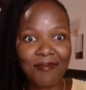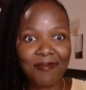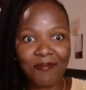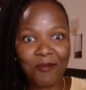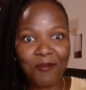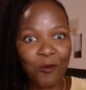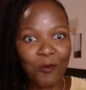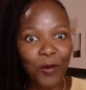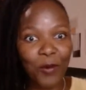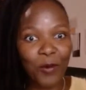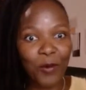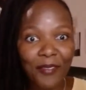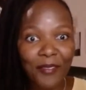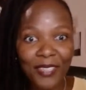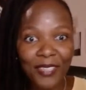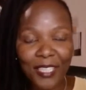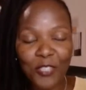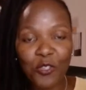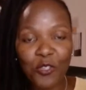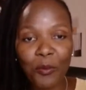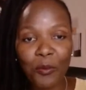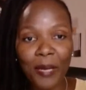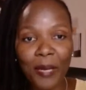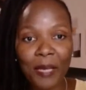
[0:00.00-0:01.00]
Whatever
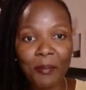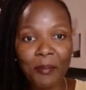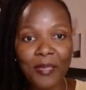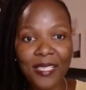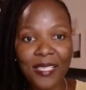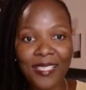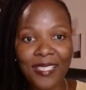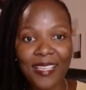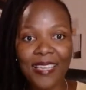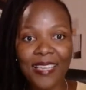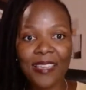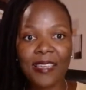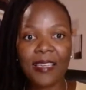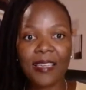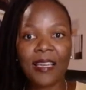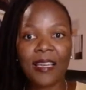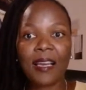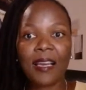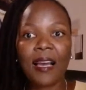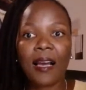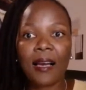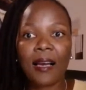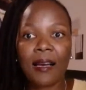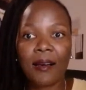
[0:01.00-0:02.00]
that you might be saying,
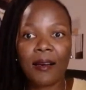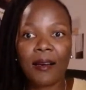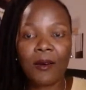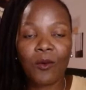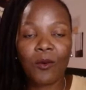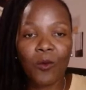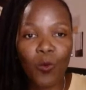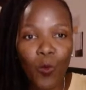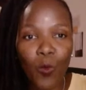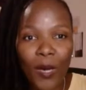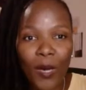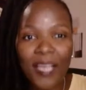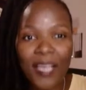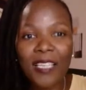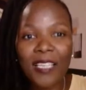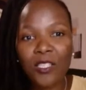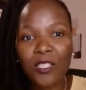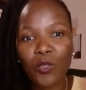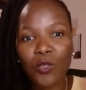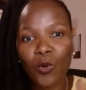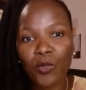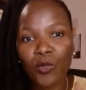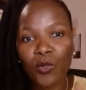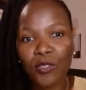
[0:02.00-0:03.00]
what is
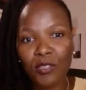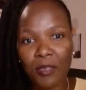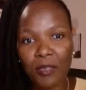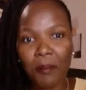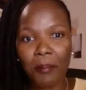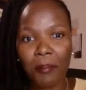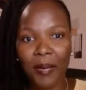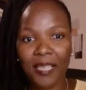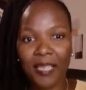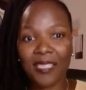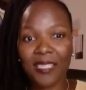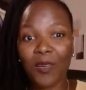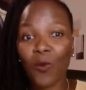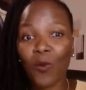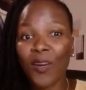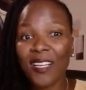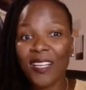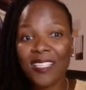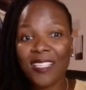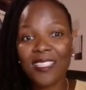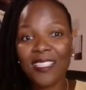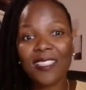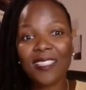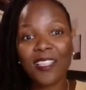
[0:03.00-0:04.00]
your dream partner? What
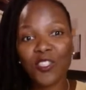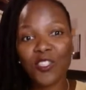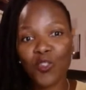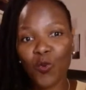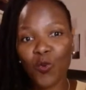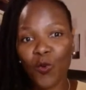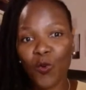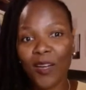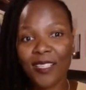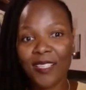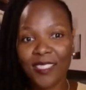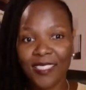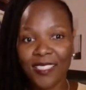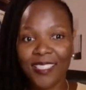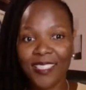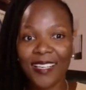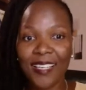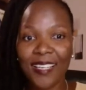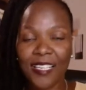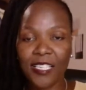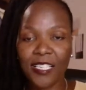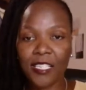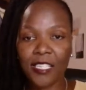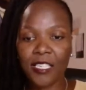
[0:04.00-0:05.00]
is it that you want in a
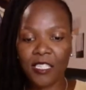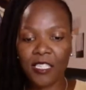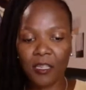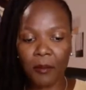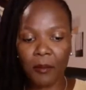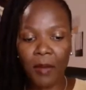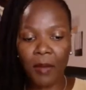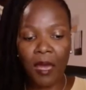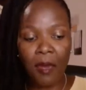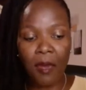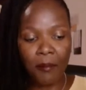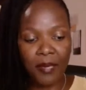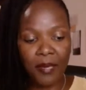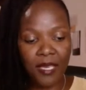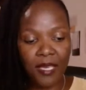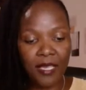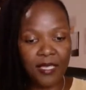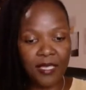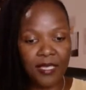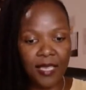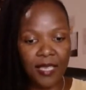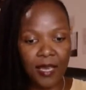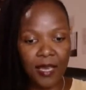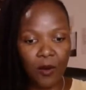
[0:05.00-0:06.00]
relationship?
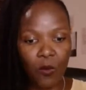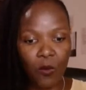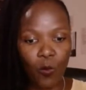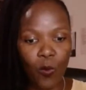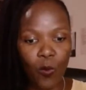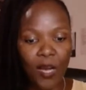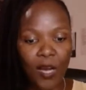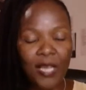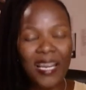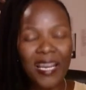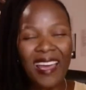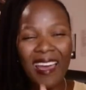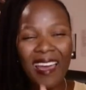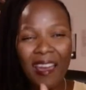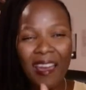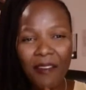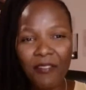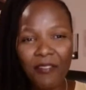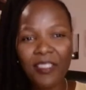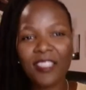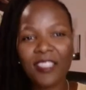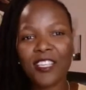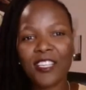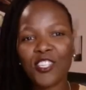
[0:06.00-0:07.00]
Because
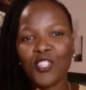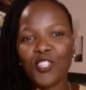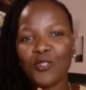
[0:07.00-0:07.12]
whatever that